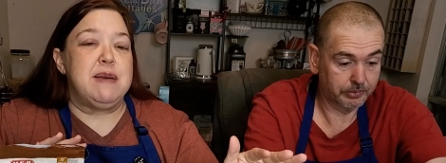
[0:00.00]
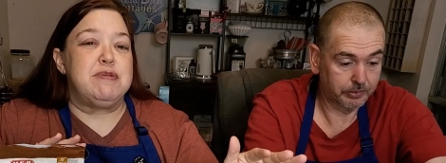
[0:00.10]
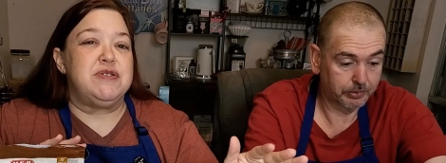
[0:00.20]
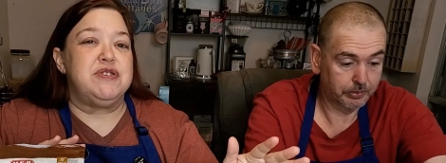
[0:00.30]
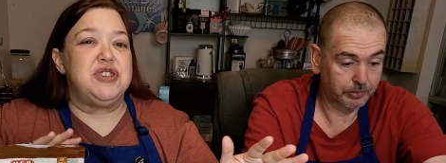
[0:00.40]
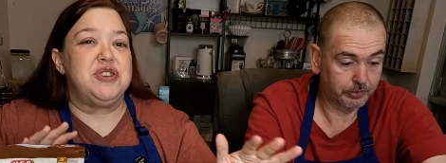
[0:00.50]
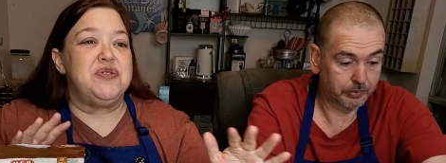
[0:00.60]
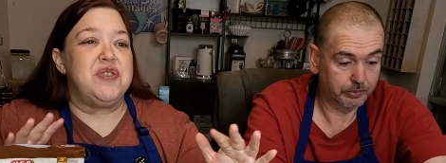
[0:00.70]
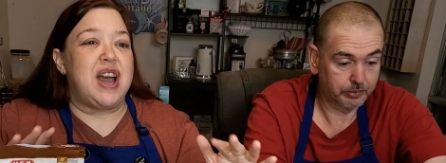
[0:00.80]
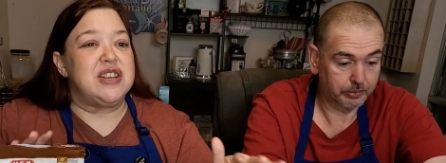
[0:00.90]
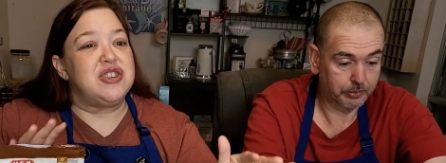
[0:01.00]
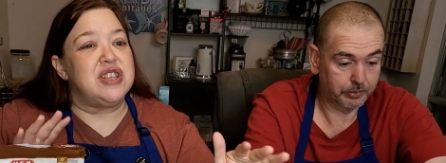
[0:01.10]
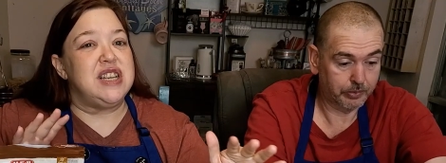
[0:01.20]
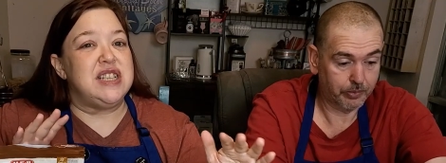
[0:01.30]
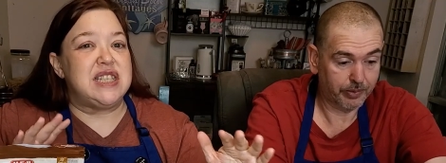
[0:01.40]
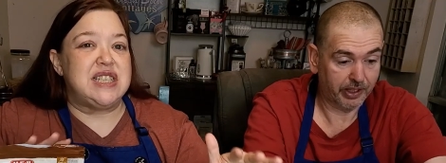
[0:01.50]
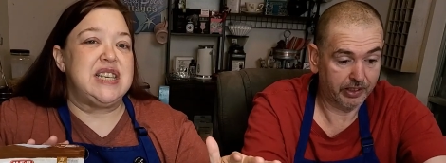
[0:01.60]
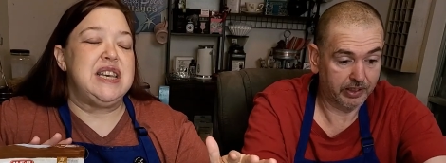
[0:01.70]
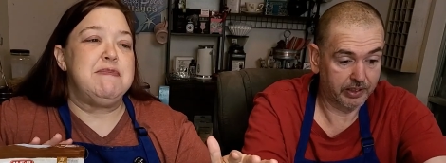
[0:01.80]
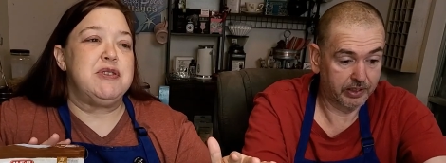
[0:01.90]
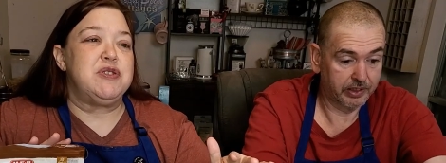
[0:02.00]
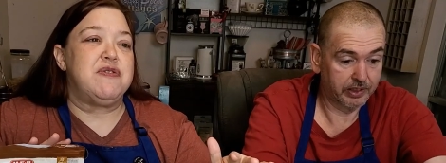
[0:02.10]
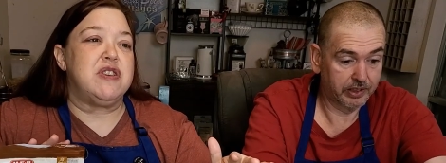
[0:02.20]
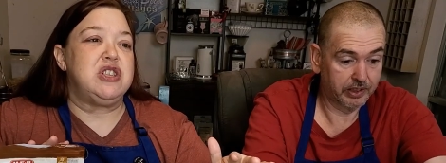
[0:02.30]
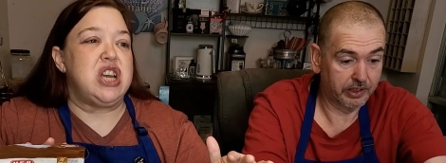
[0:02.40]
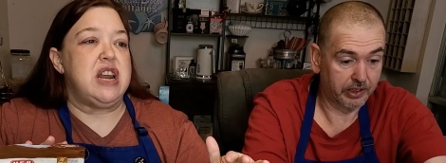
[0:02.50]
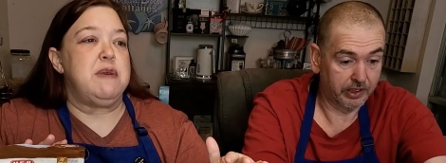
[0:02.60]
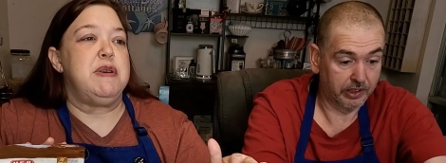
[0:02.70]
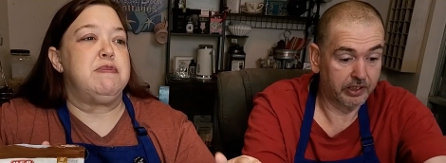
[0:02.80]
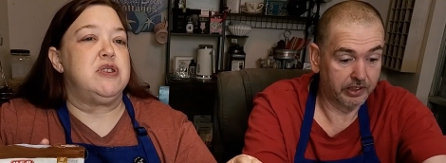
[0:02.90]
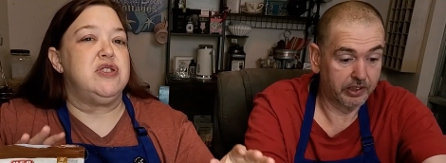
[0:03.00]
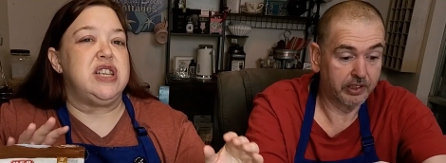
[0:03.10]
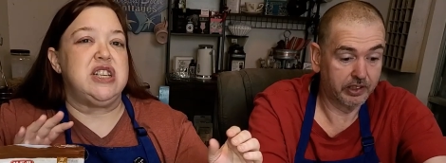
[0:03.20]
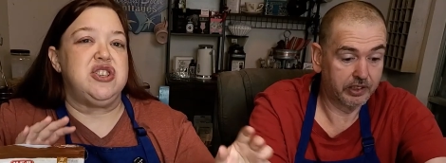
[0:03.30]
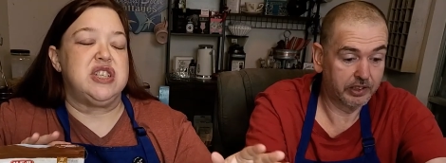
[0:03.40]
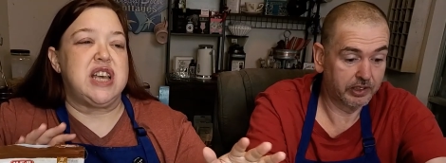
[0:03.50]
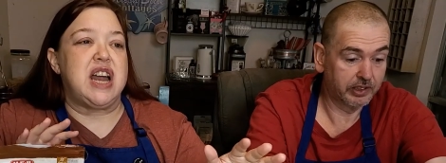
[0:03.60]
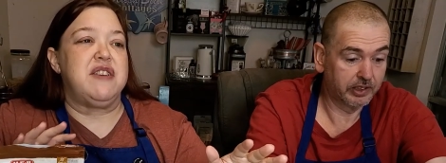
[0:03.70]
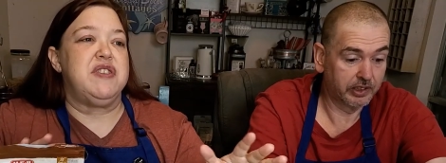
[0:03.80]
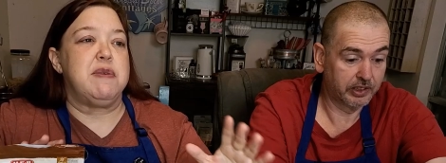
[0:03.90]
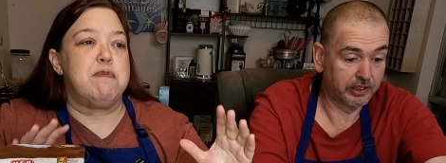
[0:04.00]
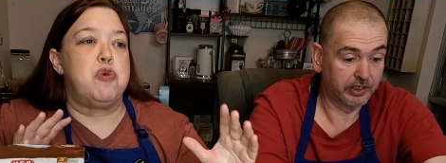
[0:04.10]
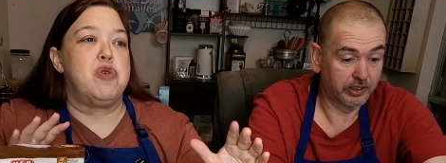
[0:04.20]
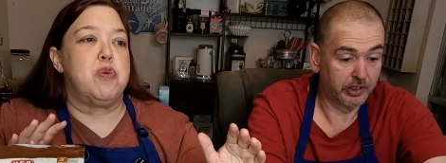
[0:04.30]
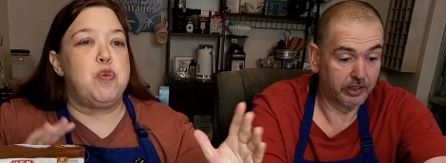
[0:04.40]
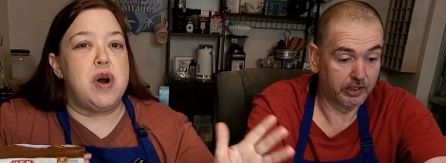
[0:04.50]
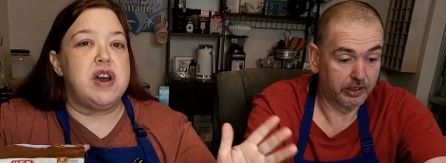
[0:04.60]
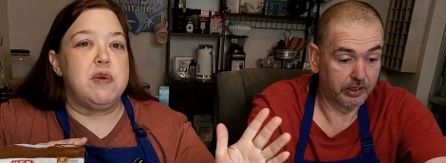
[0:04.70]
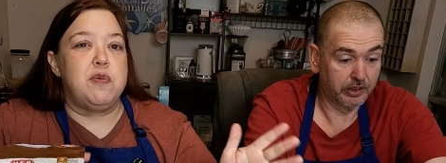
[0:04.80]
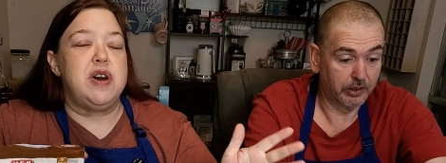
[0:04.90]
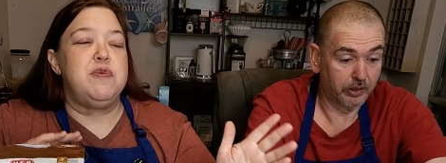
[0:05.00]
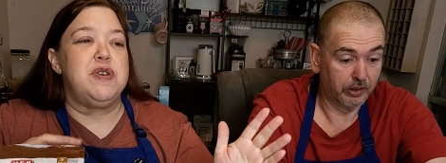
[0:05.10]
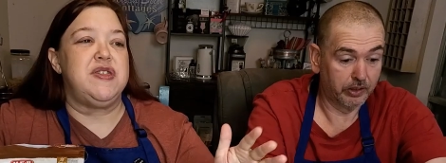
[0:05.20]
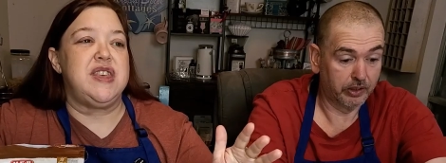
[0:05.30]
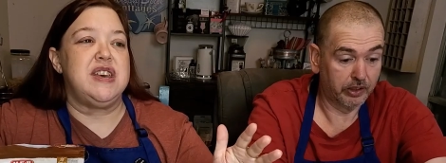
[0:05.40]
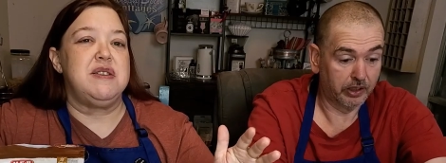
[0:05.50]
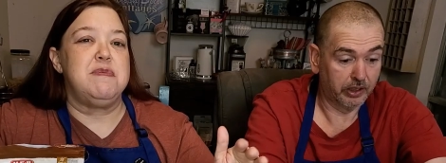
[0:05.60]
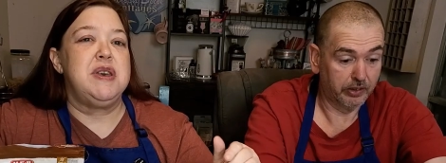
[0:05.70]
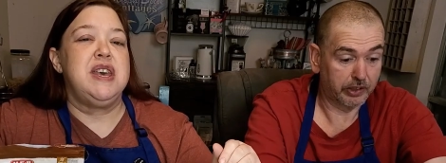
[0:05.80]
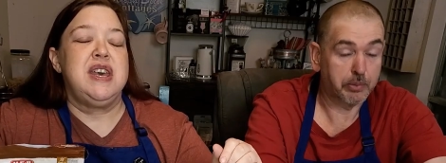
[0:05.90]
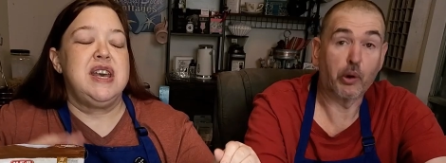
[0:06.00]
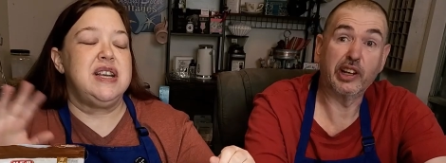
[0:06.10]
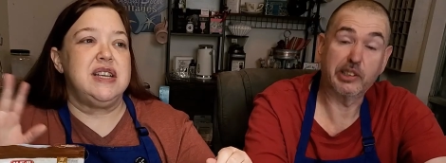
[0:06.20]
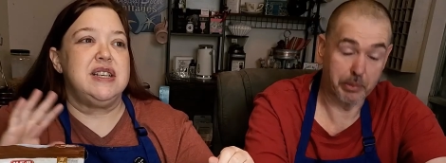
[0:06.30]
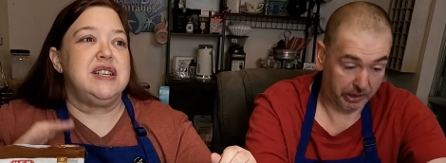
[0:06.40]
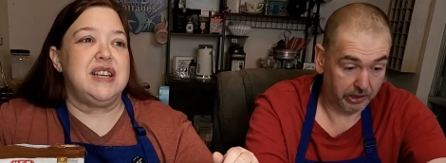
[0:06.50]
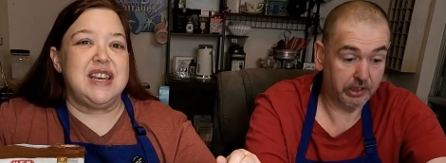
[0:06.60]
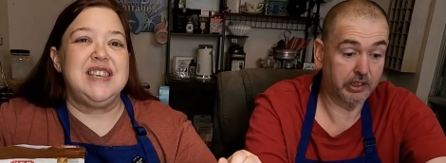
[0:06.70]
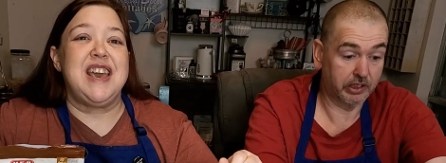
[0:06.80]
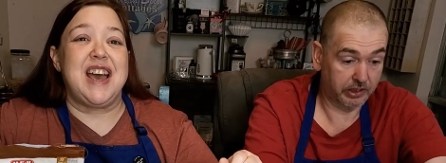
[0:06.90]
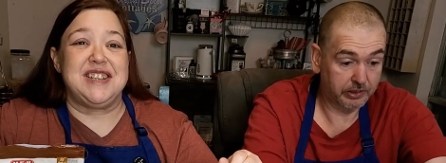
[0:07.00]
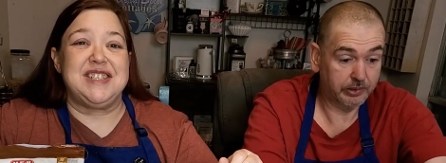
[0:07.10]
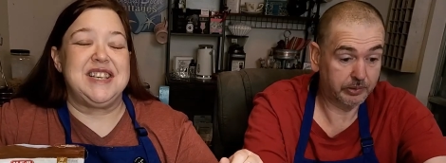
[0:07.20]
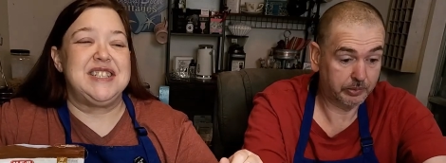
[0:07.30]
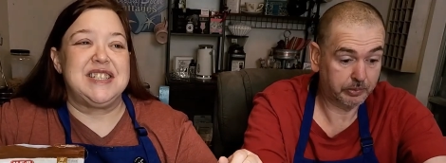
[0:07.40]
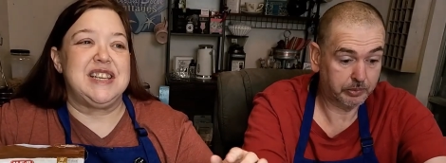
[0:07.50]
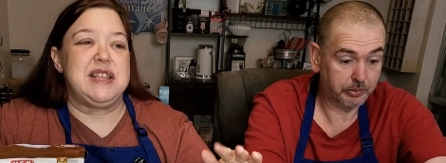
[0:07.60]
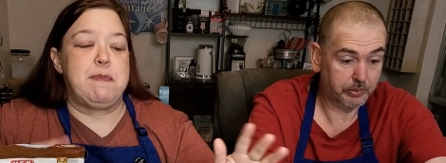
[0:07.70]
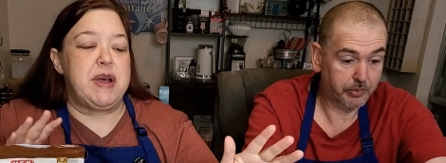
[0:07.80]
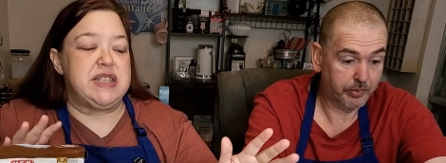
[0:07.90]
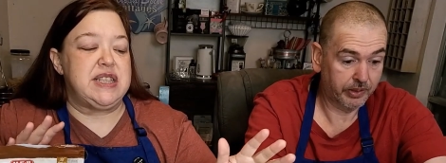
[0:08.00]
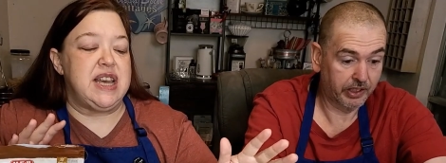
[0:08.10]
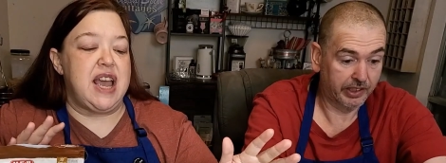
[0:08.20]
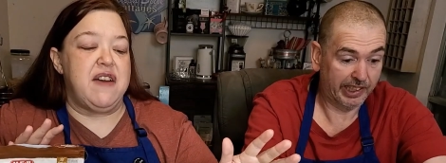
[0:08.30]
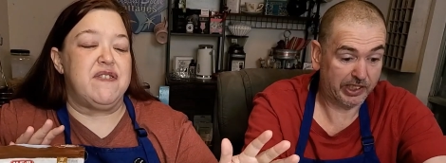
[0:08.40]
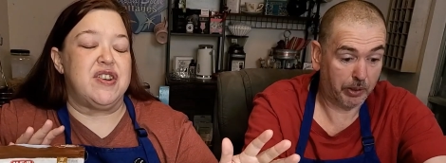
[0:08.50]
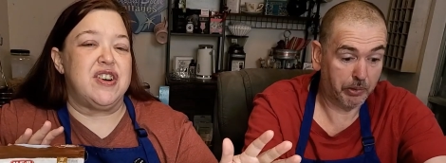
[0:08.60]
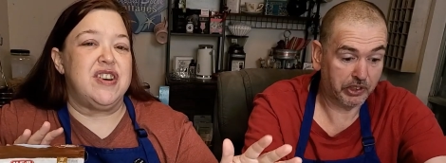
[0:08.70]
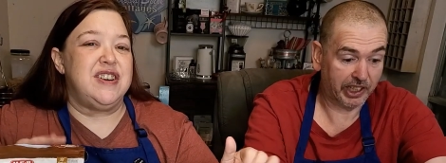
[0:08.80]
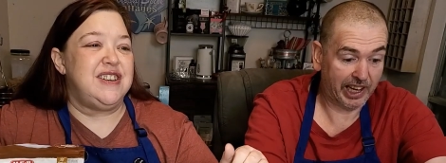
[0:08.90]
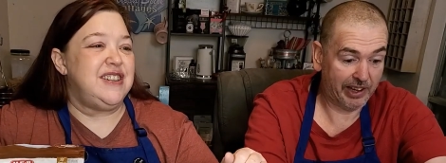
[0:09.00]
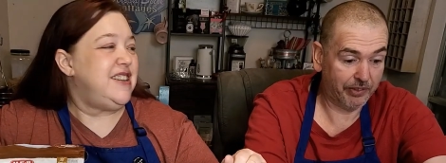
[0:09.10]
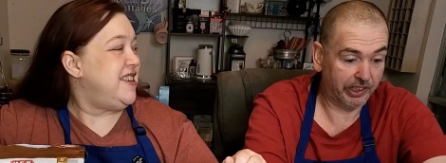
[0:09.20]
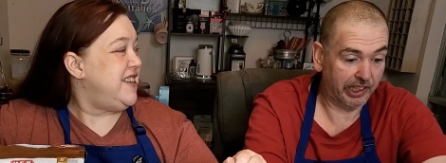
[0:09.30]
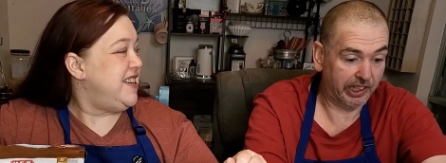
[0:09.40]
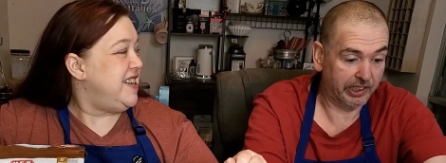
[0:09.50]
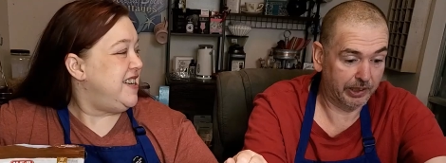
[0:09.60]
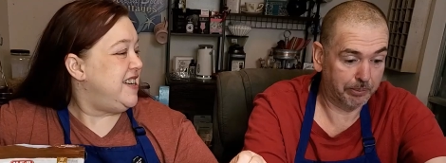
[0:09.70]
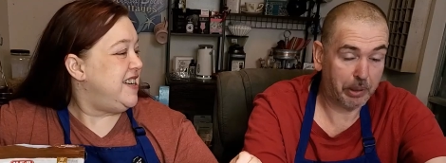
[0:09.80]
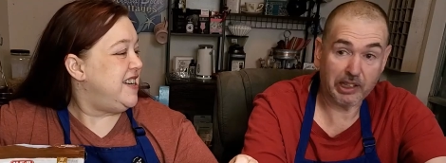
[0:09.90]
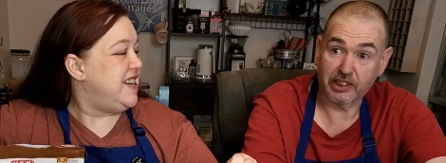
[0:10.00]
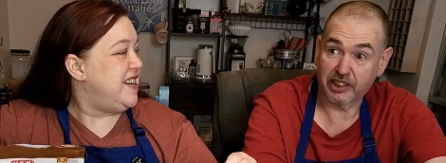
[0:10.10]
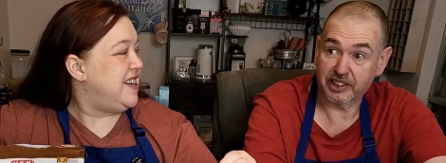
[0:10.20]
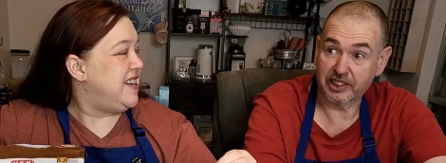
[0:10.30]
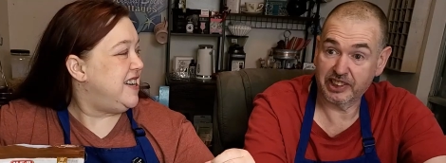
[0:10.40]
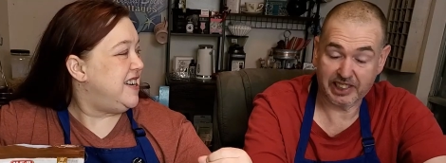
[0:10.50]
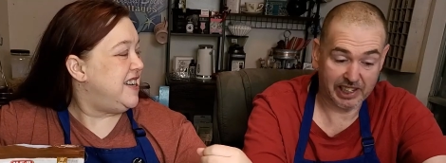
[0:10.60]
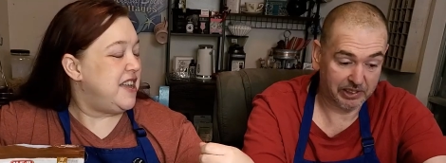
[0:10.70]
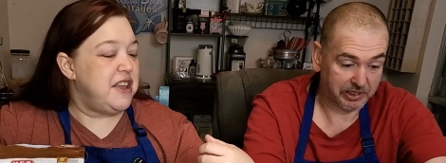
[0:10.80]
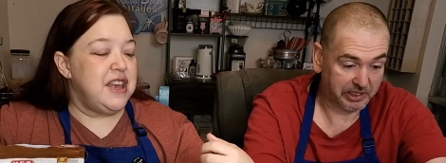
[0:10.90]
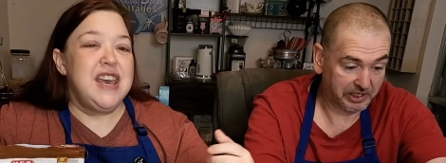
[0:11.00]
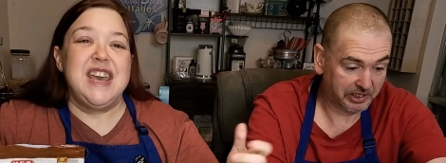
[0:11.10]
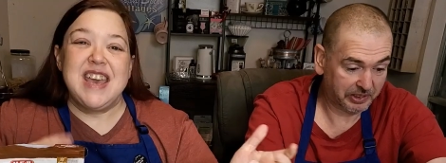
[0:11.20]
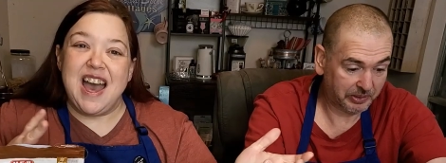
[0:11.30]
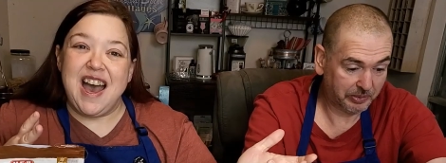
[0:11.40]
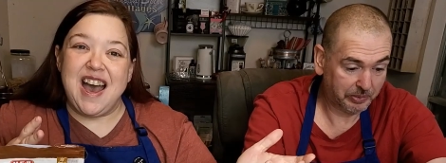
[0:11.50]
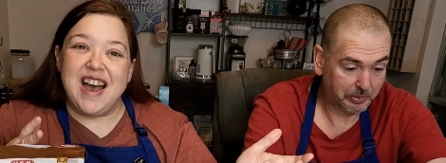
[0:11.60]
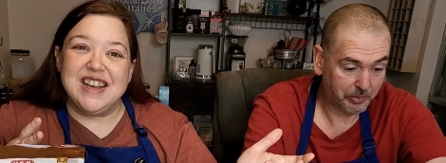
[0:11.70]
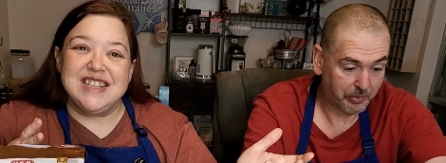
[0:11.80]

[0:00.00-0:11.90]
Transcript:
Speaker 1: able to actually see most of our channel members and just kind of get more one-on-one with them.
Speaker 2: It's more intimate.
Speaker 1: Yes, it's like the best thing
Speaker 2: ever. It's almost like having a potluck there at the house.
Speaker 1: Yeah,